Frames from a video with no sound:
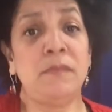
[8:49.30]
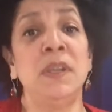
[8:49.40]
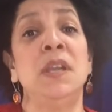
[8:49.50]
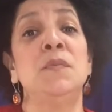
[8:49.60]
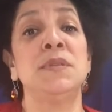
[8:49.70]

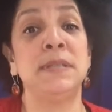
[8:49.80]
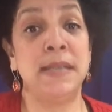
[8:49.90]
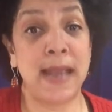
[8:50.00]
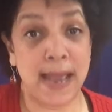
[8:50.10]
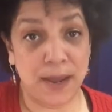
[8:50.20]
It was
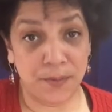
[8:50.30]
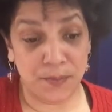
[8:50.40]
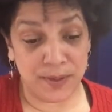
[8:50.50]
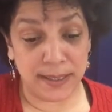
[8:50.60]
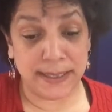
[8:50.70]
not
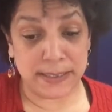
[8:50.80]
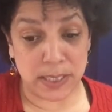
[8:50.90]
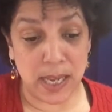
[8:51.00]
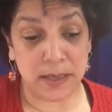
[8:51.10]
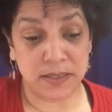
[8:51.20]
really
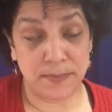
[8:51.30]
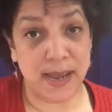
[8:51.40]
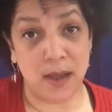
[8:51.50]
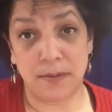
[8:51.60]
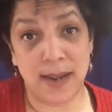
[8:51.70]
talked
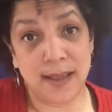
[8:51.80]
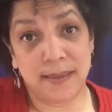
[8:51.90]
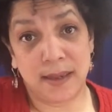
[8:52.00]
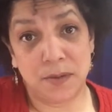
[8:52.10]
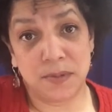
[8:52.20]
about. Not
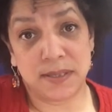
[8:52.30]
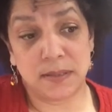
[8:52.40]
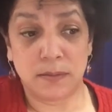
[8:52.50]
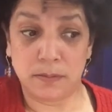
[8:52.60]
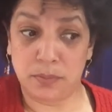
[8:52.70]
that it was
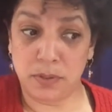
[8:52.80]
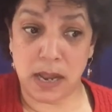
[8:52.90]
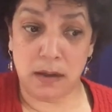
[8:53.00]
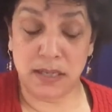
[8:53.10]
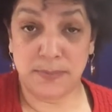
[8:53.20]
put
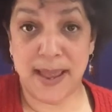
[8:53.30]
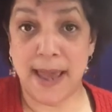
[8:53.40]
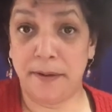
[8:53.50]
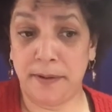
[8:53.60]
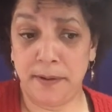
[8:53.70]
out as bad
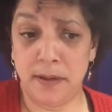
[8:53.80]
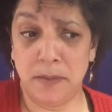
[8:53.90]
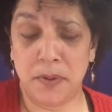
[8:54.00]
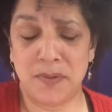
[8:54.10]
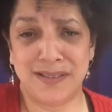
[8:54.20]
or good,
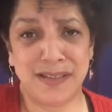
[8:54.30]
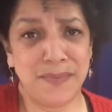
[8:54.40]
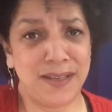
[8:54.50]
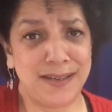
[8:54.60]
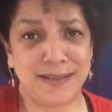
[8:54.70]
but when
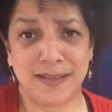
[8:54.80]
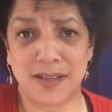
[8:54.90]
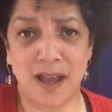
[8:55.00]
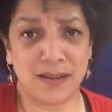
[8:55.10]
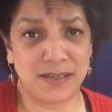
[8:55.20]
something isn't
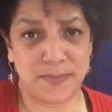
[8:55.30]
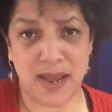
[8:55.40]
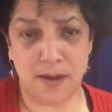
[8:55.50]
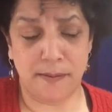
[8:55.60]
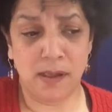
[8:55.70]
talked
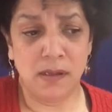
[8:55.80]
about